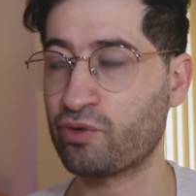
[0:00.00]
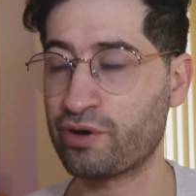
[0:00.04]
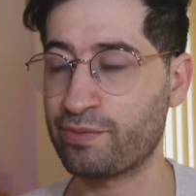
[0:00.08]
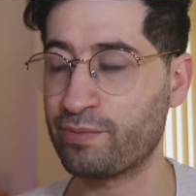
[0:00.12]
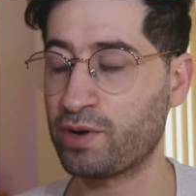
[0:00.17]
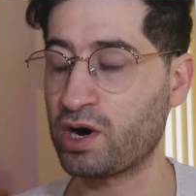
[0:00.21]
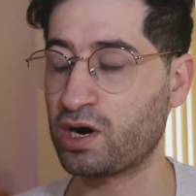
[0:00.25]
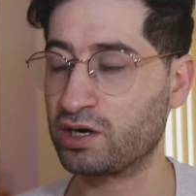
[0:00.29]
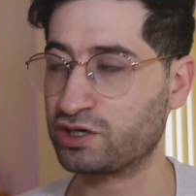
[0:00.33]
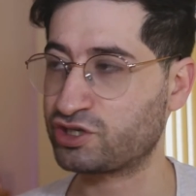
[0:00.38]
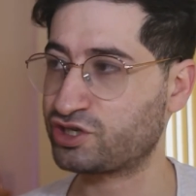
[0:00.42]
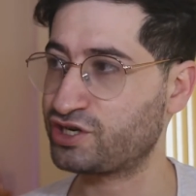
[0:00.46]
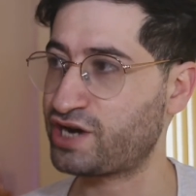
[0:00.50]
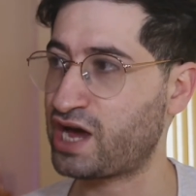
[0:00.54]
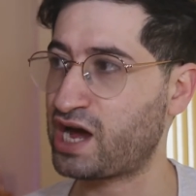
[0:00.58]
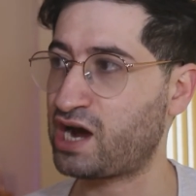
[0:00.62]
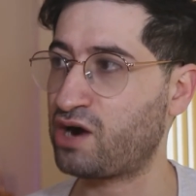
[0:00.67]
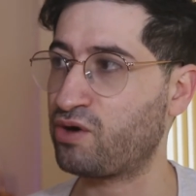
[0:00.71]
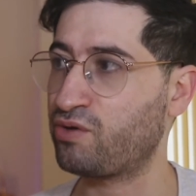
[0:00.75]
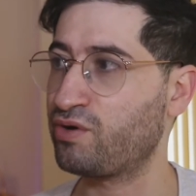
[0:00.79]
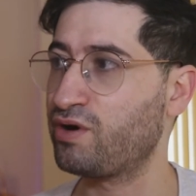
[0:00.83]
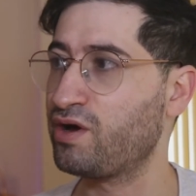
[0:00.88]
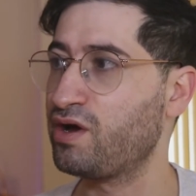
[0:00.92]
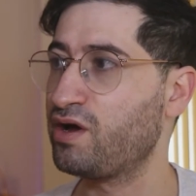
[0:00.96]
We're in March
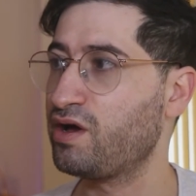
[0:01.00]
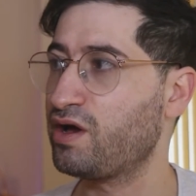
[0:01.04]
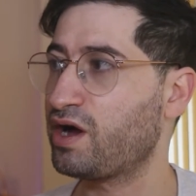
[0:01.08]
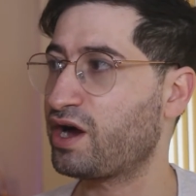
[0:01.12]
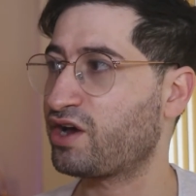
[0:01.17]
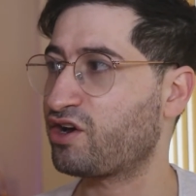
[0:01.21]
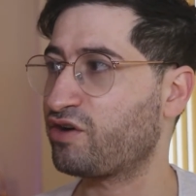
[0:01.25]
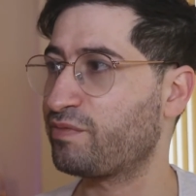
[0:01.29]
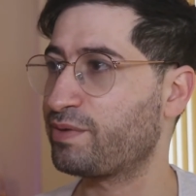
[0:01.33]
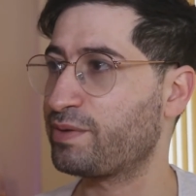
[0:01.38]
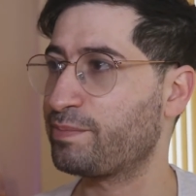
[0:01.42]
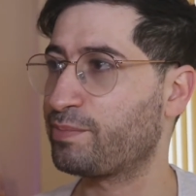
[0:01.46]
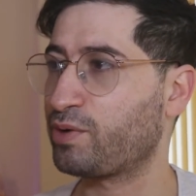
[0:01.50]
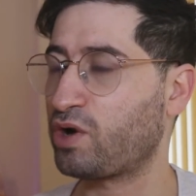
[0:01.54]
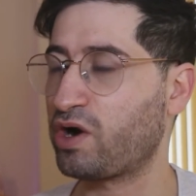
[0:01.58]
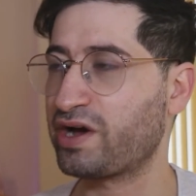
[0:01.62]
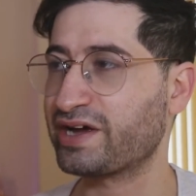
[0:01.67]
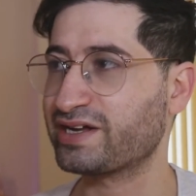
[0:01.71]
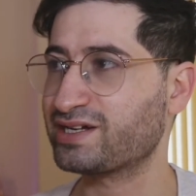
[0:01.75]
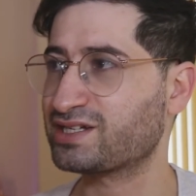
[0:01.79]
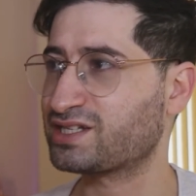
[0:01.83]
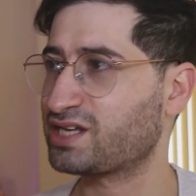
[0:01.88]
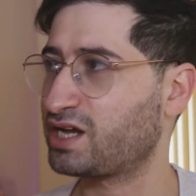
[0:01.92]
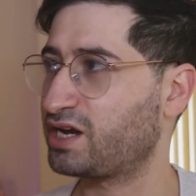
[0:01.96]
now, and I've been
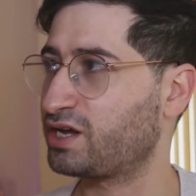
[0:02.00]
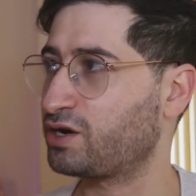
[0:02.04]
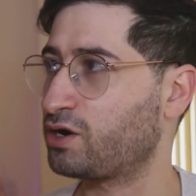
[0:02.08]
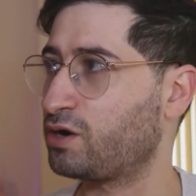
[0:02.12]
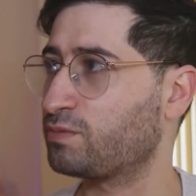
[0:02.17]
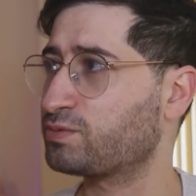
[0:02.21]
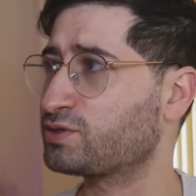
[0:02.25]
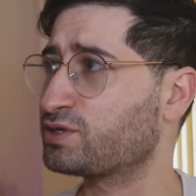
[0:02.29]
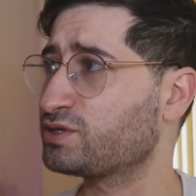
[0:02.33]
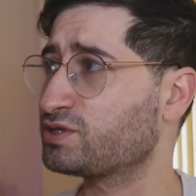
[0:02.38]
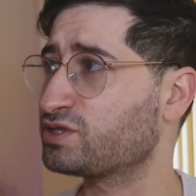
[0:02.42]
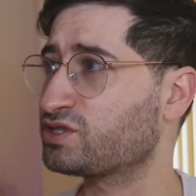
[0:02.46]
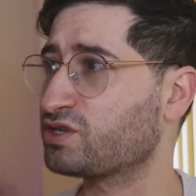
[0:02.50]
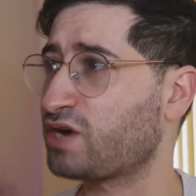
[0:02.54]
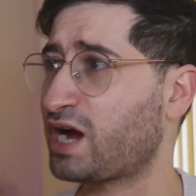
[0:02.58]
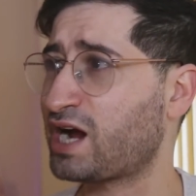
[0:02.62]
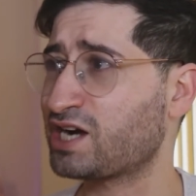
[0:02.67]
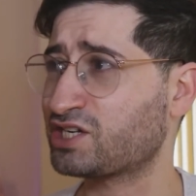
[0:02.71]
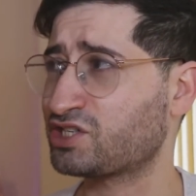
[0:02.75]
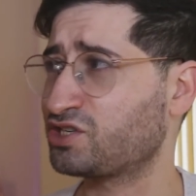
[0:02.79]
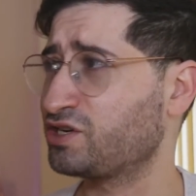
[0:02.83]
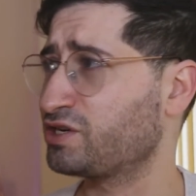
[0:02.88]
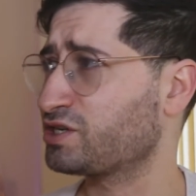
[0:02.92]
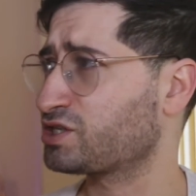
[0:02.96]
buying and selling options that
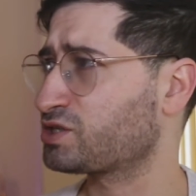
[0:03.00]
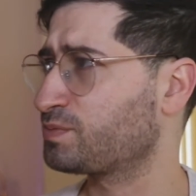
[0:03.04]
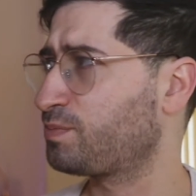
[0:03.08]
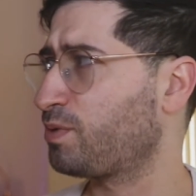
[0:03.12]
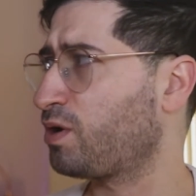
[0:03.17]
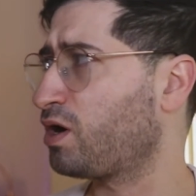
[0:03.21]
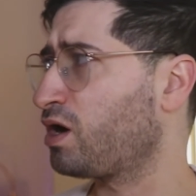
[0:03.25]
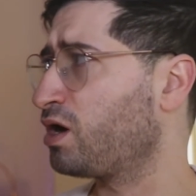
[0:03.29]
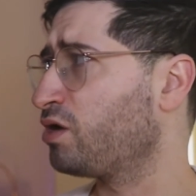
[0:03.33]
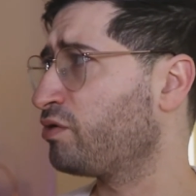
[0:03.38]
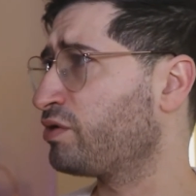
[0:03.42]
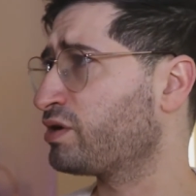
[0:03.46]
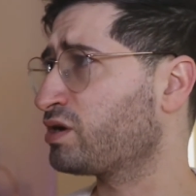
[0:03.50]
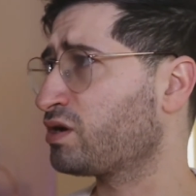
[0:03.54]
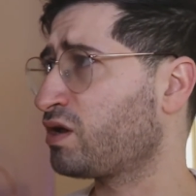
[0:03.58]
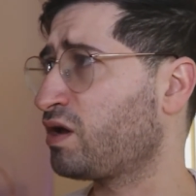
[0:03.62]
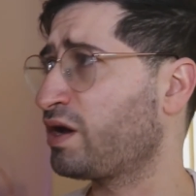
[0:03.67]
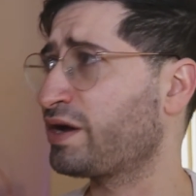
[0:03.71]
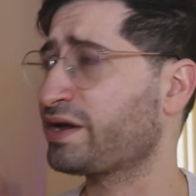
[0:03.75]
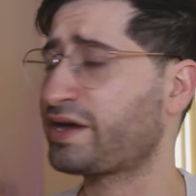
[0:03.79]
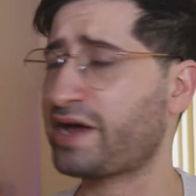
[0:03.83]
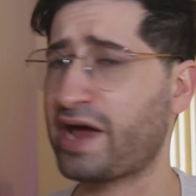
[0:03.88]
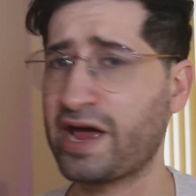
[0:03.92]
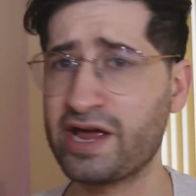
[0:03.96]
actually expire in
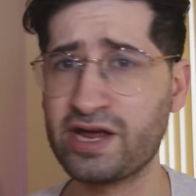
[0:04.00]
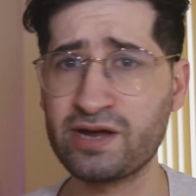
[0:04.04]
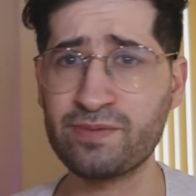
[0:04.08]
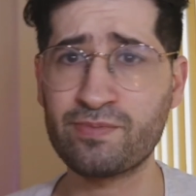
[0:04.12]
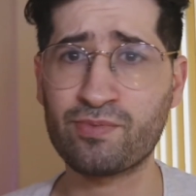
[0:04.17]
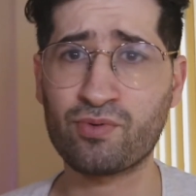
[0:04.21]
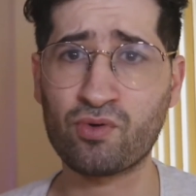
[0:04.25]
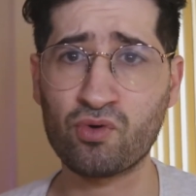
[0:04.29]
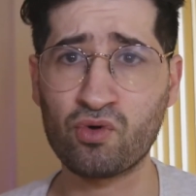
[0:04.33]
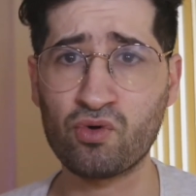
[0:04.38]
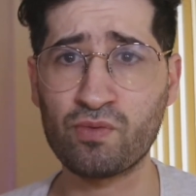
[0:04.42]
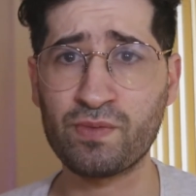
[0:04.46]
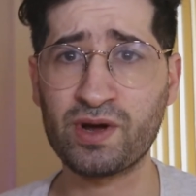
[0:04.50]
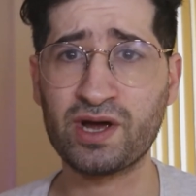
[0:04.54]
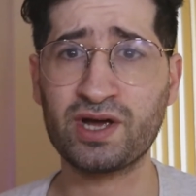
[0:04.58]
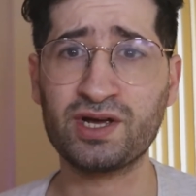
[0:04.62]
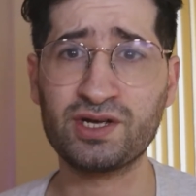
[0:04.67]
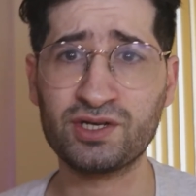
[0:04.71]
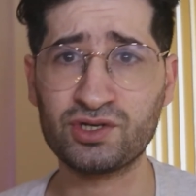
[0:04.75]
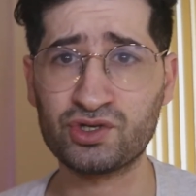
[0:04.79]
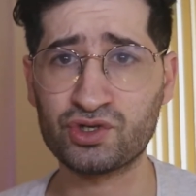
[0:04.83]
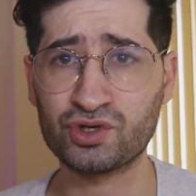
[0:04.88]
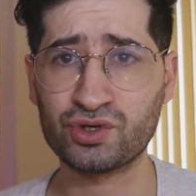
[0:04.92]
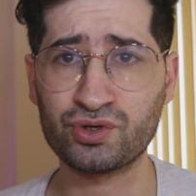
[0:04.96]
like April,
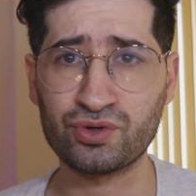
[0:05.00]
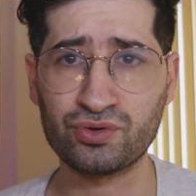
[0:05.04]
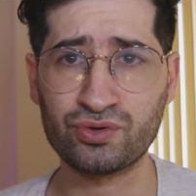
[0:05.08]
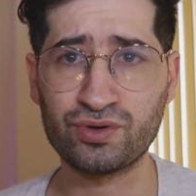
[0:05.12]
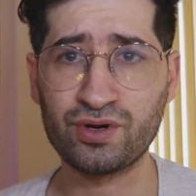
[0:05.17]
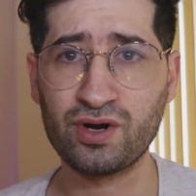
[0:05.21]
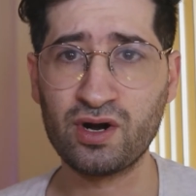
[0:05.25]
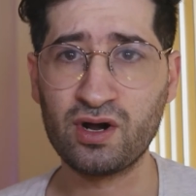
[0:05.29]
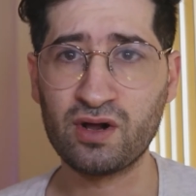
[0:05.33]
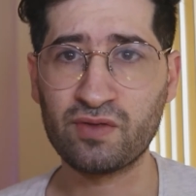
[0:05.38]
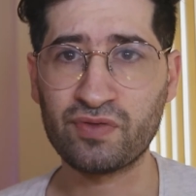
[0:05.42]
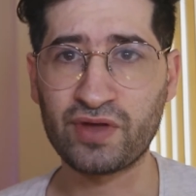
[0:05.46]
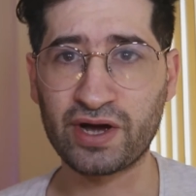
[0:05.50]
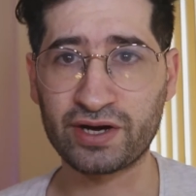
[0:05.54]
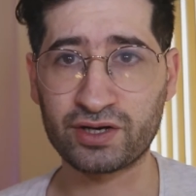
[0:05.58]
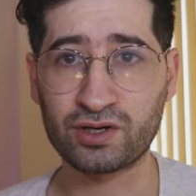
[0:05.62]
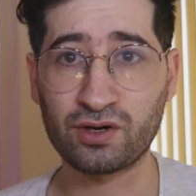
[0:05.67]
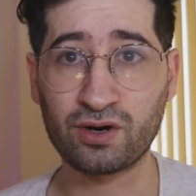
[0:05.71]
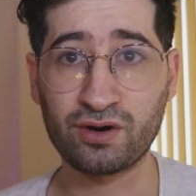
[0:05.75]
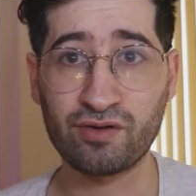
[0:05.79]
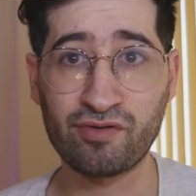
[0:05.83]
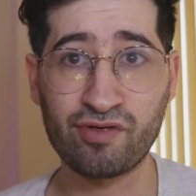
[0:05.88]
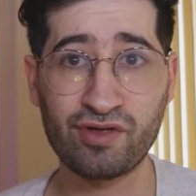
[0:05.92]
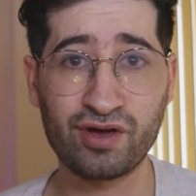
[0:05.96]
May, June, that
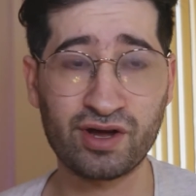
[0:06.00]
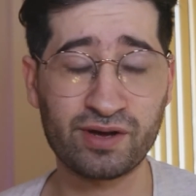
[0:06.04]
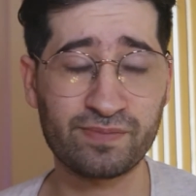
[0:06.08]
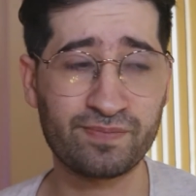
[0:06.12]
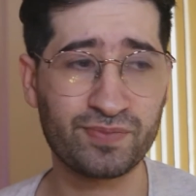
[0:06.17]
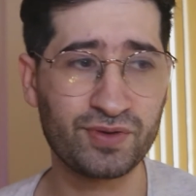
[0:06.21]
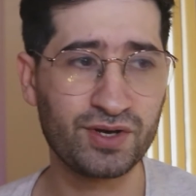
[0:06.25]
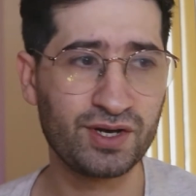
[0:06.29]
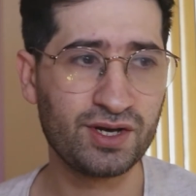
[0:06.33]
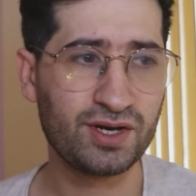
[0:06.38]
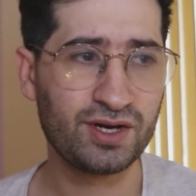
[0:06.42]
kind of thing.